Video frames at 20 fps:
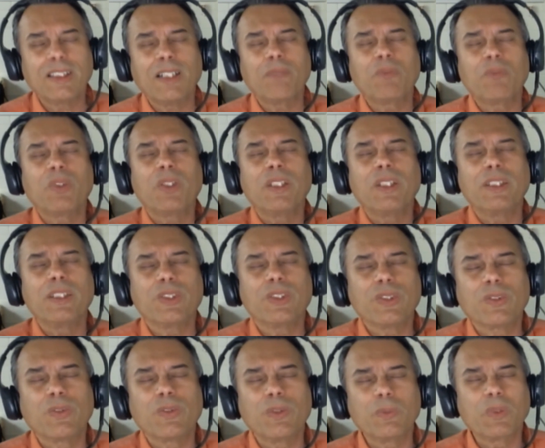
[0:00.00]
religious
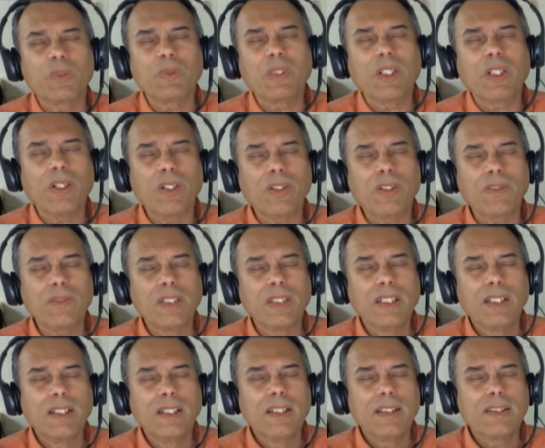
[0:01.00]
groups, we call
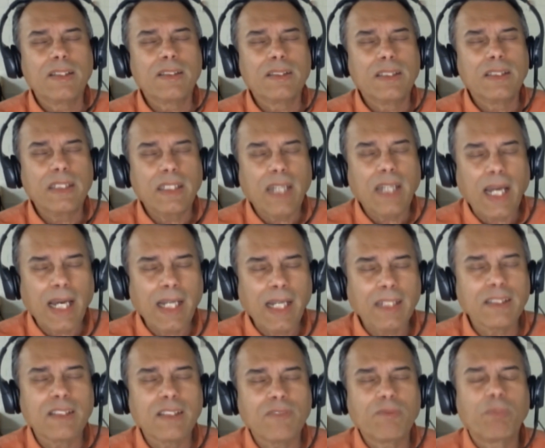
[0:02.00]
the
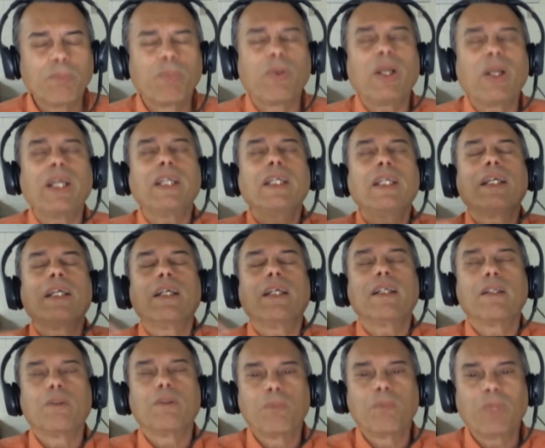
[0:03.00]
act of breaking
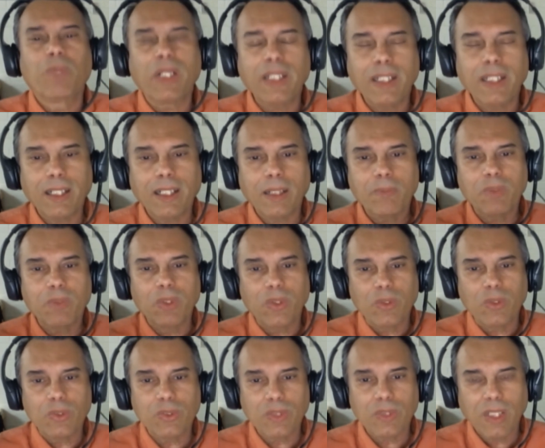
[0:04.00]
up
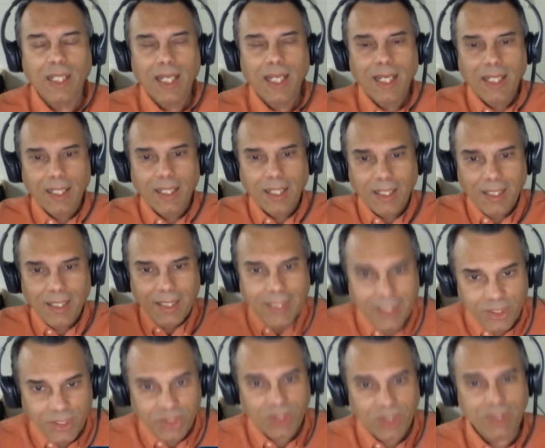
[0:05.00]
those
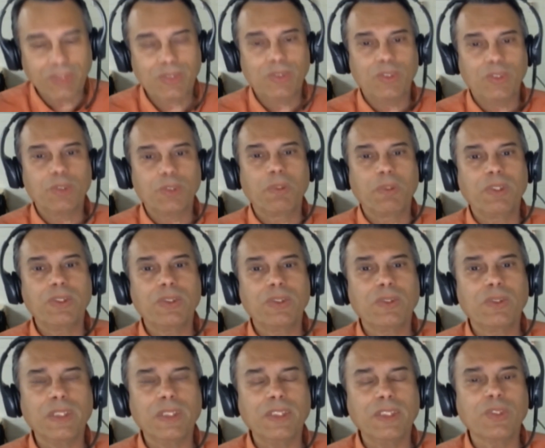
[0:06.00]
leeches, those
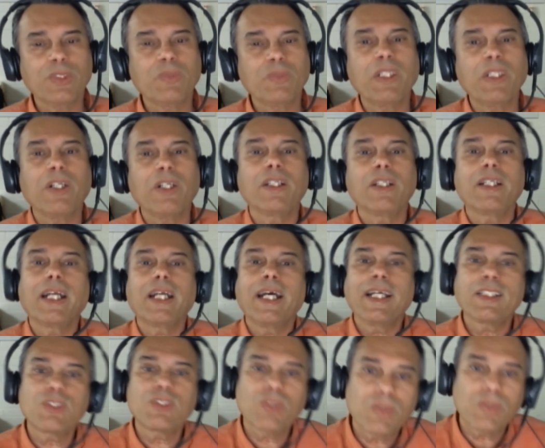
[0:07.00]
spiritual leeches, we call it
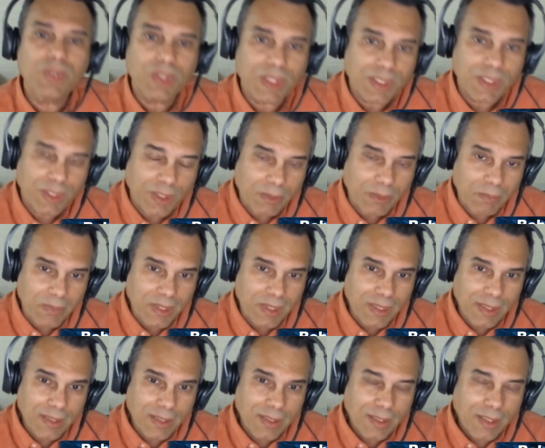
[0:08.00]
exorcism.
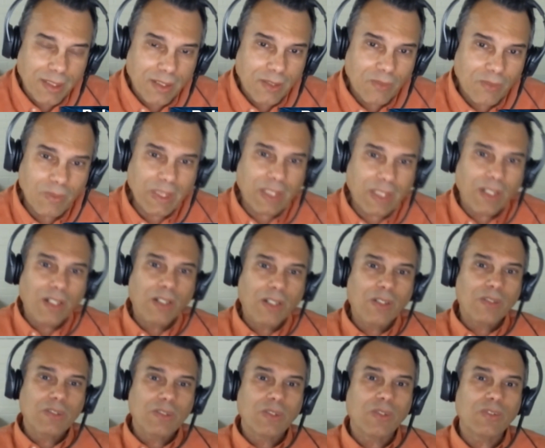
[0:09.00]
We
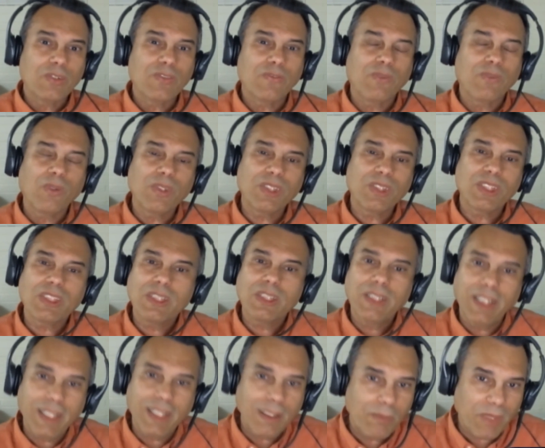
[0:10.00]
call those forces
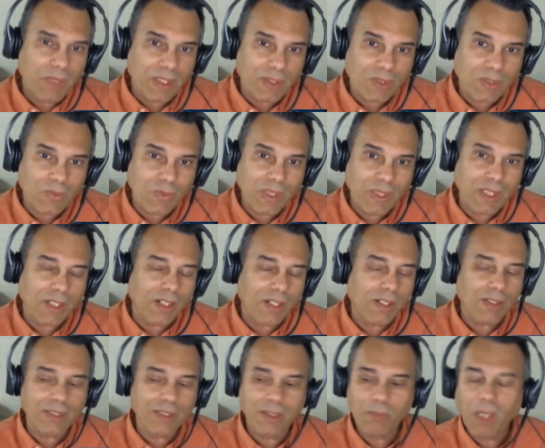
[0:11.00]
demons. We
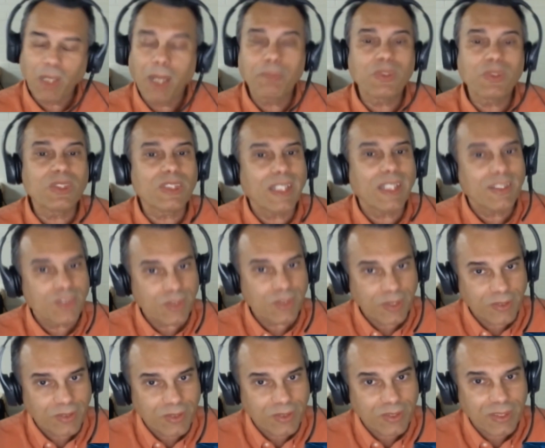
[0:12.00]
call them
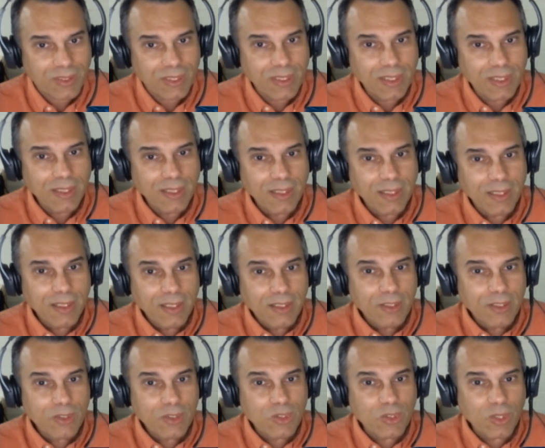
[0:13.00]
obsessions.
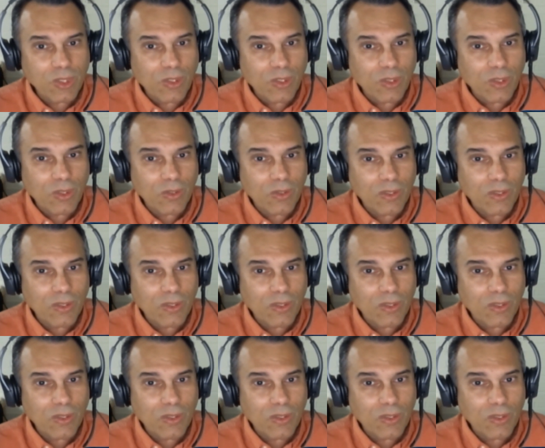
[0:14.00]
So